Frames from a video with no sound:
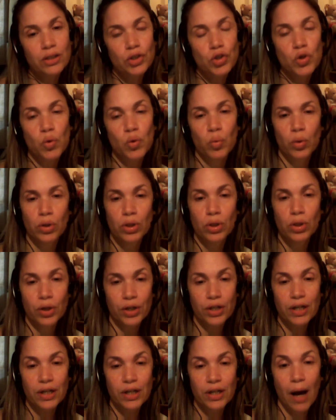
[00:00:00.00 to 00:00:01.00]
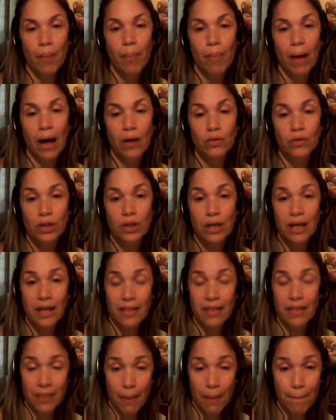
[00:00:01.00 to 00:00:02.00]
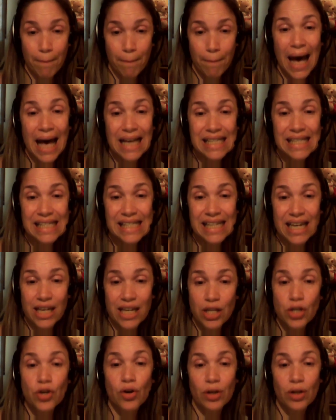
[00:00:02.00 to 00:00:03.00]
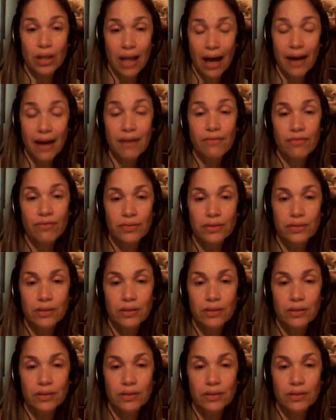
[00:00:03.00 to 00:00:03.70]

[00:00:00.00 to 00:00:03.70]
You will learn about the past in your life.